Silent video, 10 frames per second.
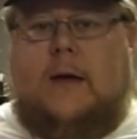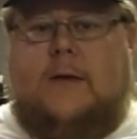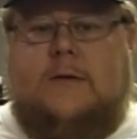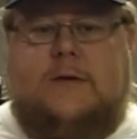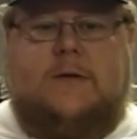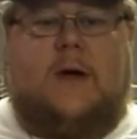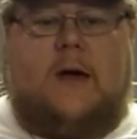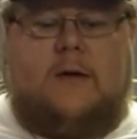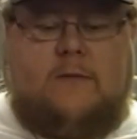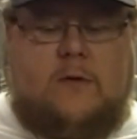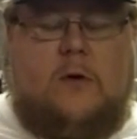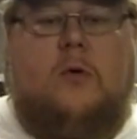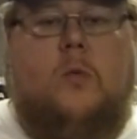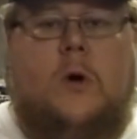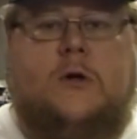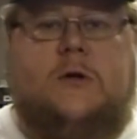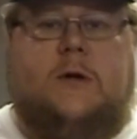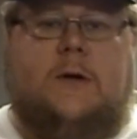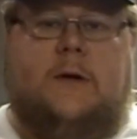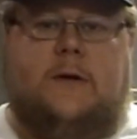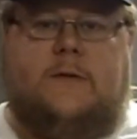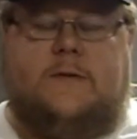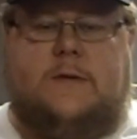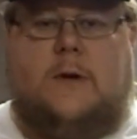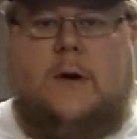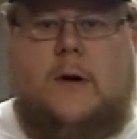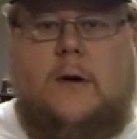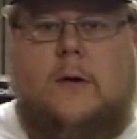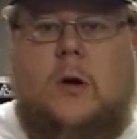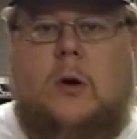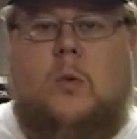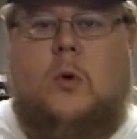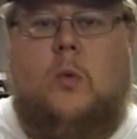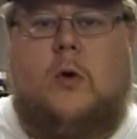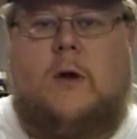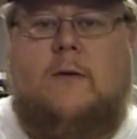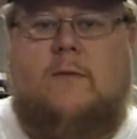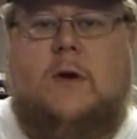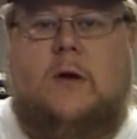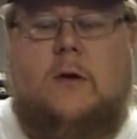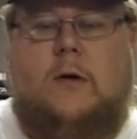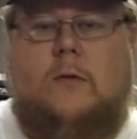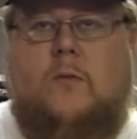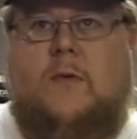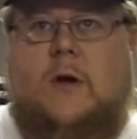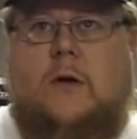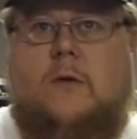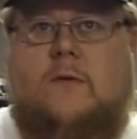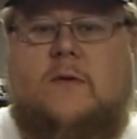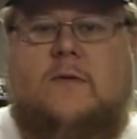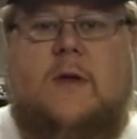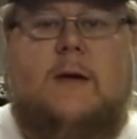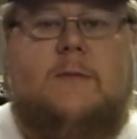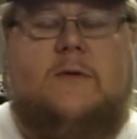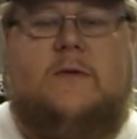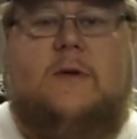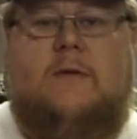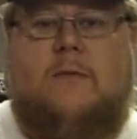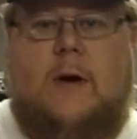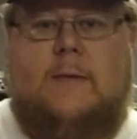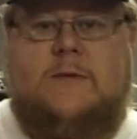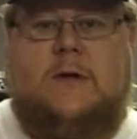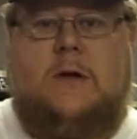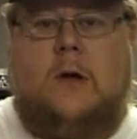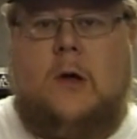there's this guy I've started watching his woodworking videos. His name is Steve Ramsey,